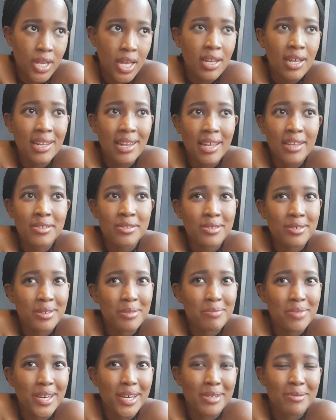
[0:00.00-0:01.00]
And I'd like to
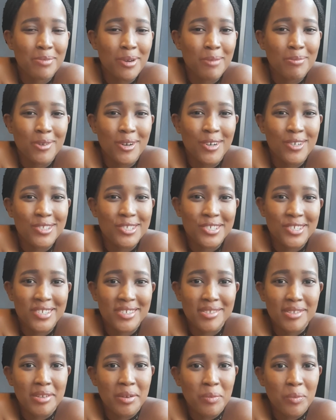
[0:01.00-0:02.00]
impact pop culture
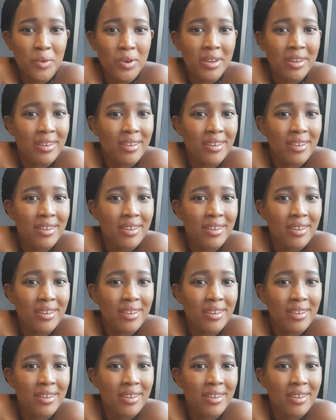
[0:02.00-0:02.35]
in some way.